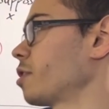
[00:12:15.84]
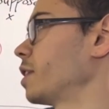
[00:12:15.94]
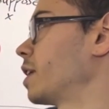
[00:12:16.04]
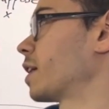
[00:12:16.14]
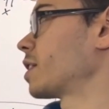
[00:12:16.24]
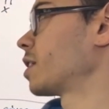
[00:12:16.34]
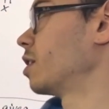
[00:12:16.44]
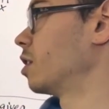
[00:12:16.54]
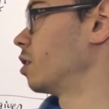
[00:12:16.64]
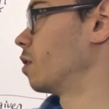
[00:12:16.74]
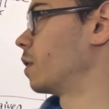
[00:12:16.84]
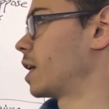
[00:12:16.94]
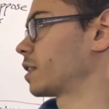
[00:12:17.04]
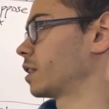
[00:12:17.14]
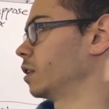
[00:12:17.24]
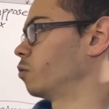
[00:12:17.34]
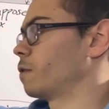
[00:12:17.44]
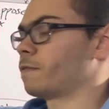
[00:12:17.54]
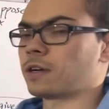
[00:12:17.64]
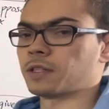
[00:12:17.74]
index when asking what
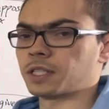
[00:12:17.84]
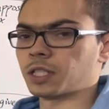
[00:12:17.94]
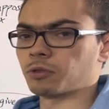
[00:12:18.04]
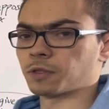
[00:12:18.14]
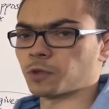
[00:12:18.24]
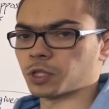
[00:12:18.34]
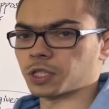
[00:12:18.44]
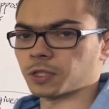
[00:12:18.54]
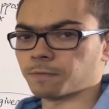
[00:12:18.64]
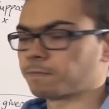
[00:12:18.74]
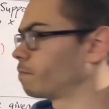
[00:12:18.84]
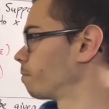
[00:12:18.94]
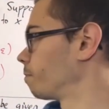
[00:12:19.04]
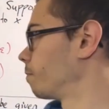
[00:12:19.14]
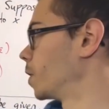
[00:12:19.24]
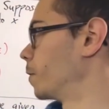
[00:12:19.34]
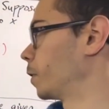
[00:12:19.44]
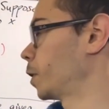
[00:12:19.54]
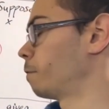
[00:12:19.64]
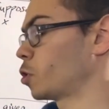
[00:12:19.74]
value the sequence converges to. If it
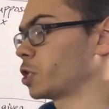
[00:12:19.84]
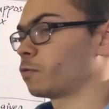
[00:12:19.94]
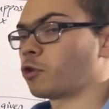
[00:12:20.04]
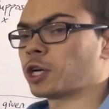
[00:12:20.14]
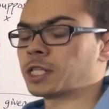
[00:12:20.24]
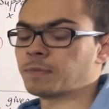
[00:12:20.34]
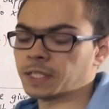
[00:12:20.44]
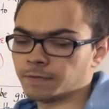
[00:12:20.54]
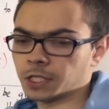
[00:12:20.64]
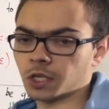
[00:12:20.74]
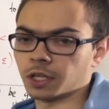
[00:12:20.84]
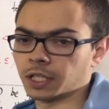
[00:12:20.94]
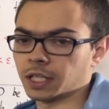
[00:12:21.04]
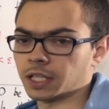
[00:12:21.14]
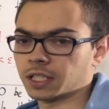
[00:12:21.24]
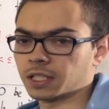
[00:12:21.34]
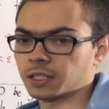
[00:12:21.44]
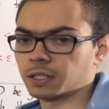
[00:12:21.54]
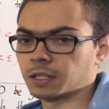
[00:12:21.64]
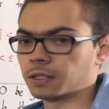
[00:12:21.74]
converges for a specific starting index,
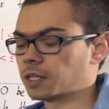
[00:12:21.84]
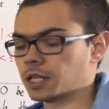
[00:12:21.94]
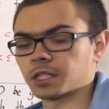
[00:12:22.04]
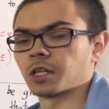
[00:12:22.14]
then it's going to